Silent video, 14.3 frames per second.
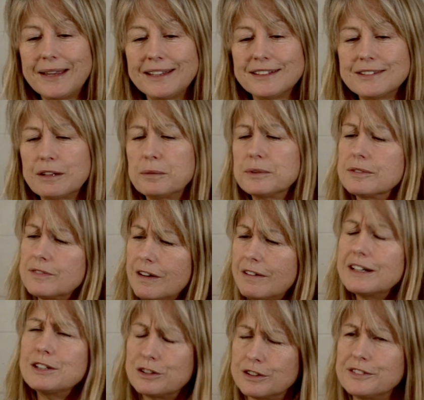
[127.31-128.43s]
And so it was a
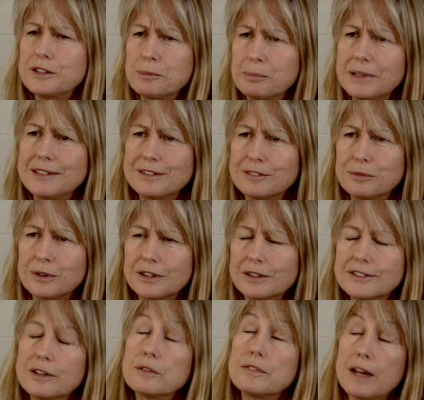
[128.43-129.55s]
very interesting piece of work.
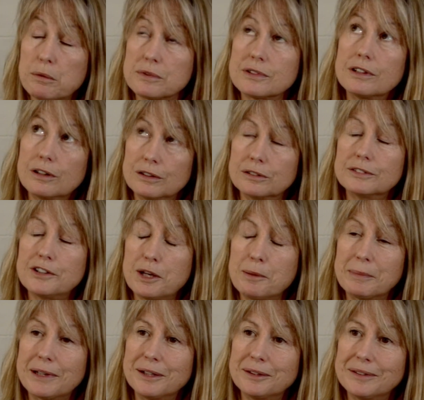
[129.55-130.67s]
So that was a long time
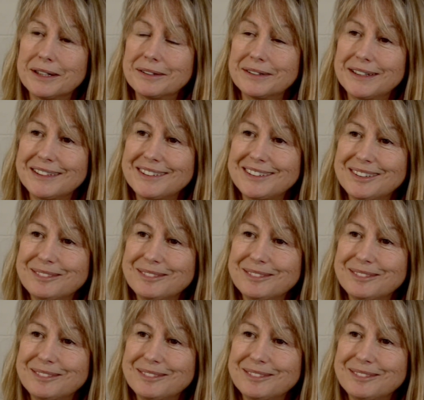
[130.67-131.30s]
ago now, yes.